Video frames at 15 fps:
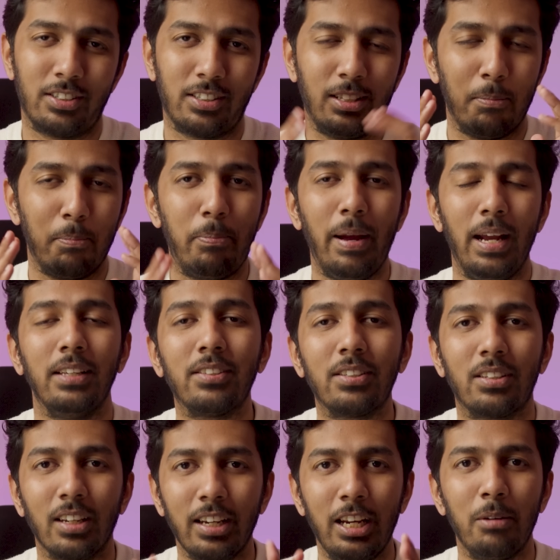The
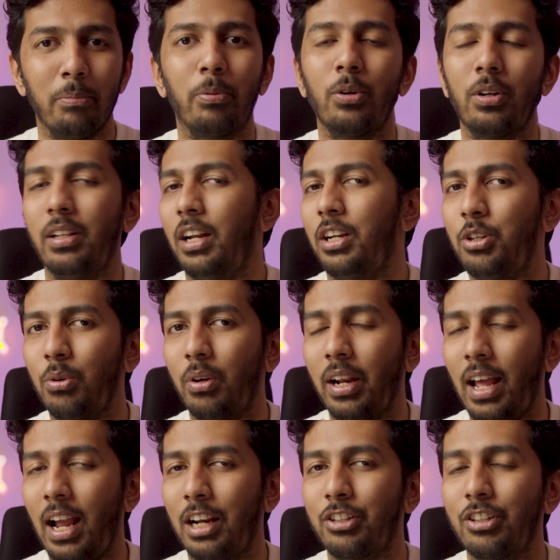best input that you can
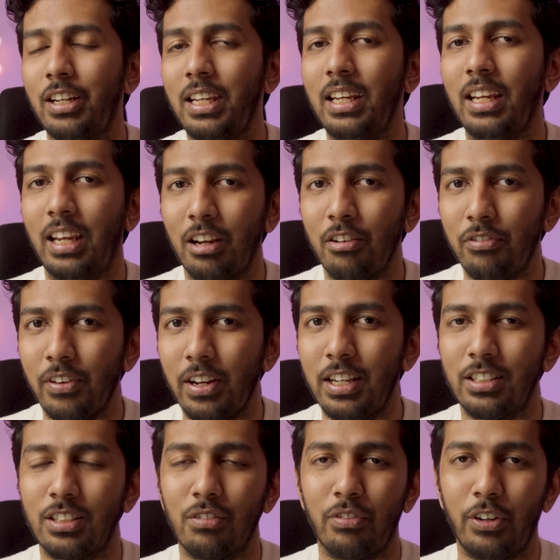actually give
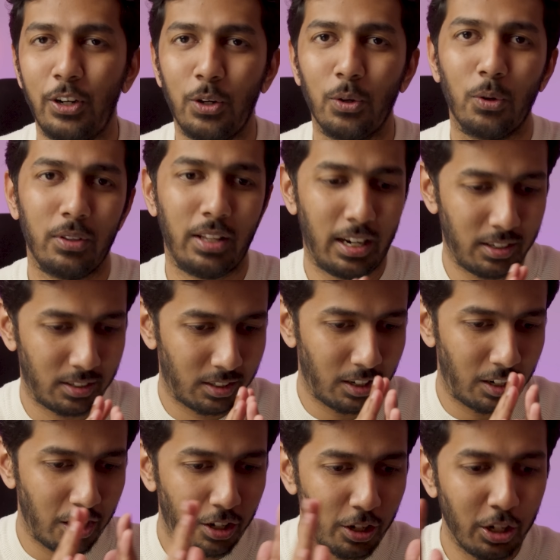is a video that is
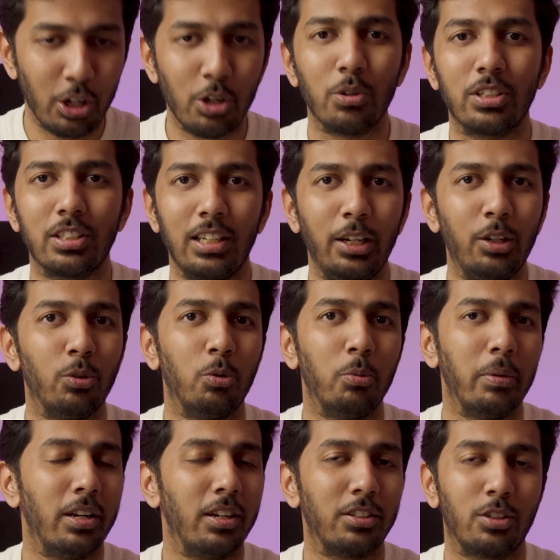continuously two
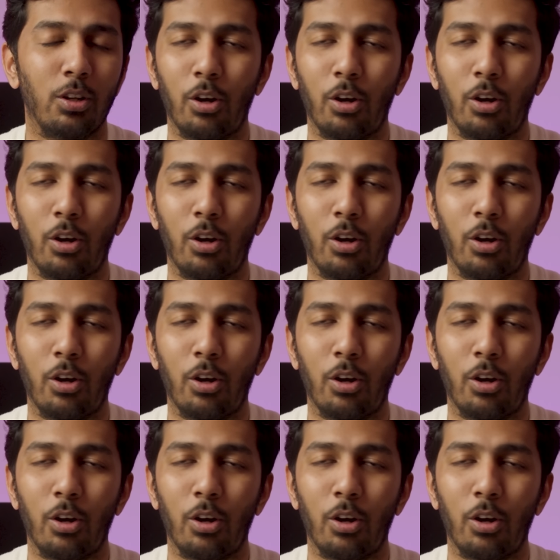minutes